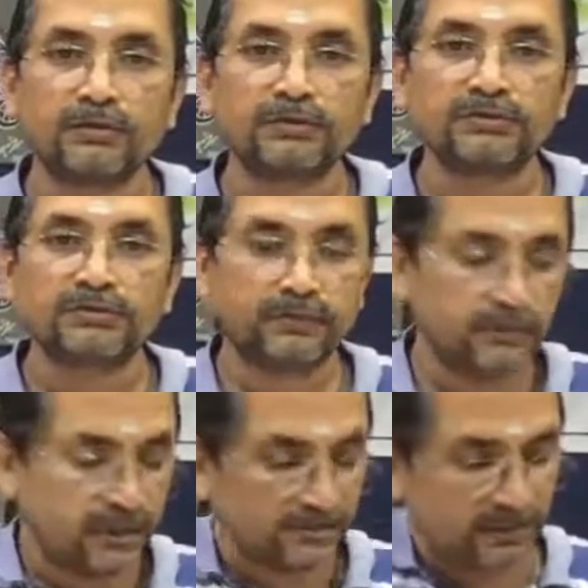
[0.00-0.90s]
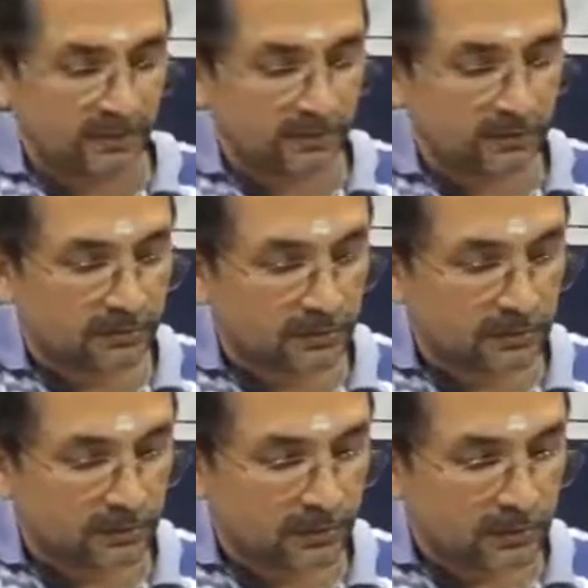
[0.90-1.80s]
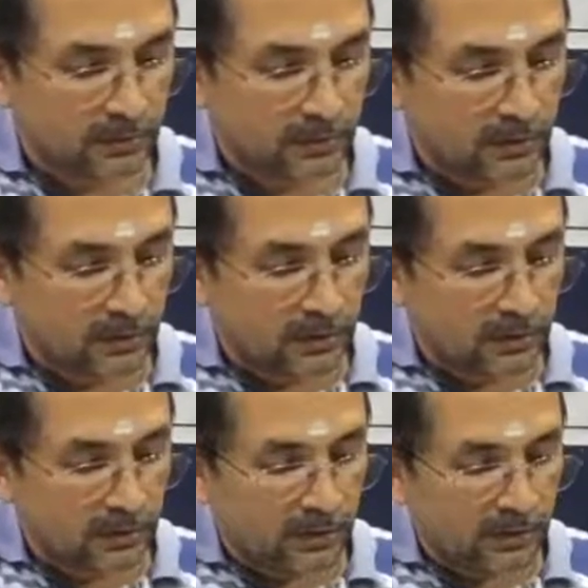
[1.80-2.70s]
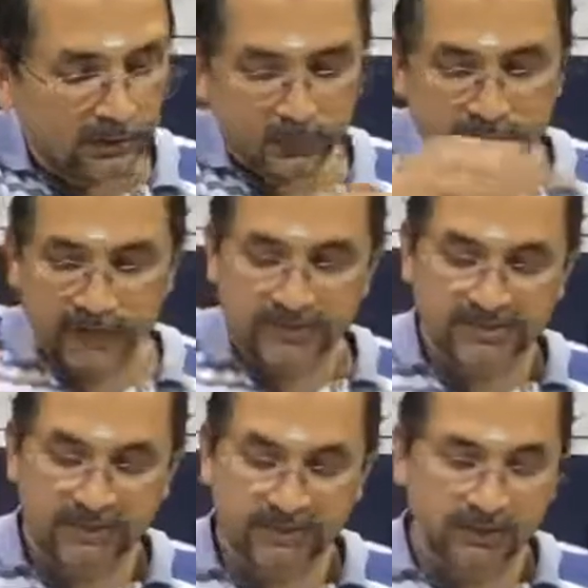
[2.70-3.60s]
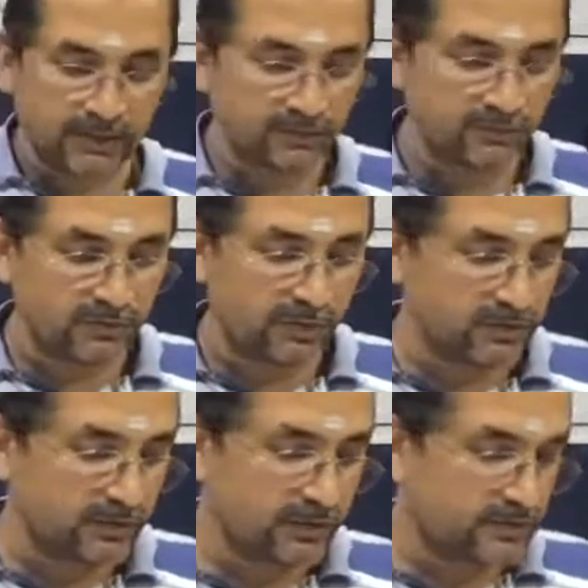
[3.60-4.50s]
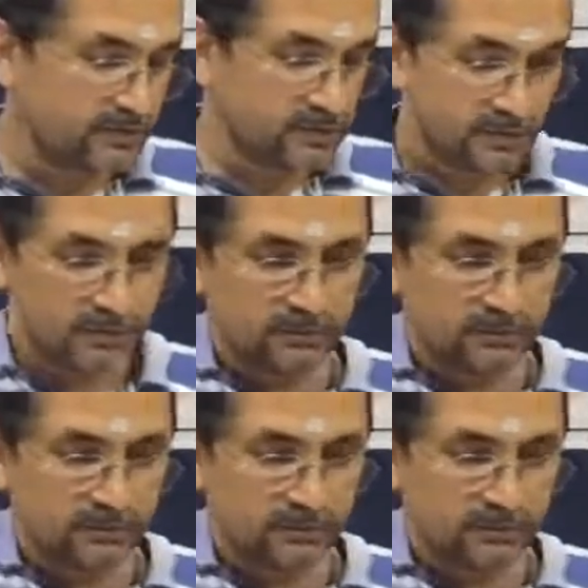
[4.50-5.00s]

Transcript: So we're going to have that. I'll do the same thing again for the other Ganesha.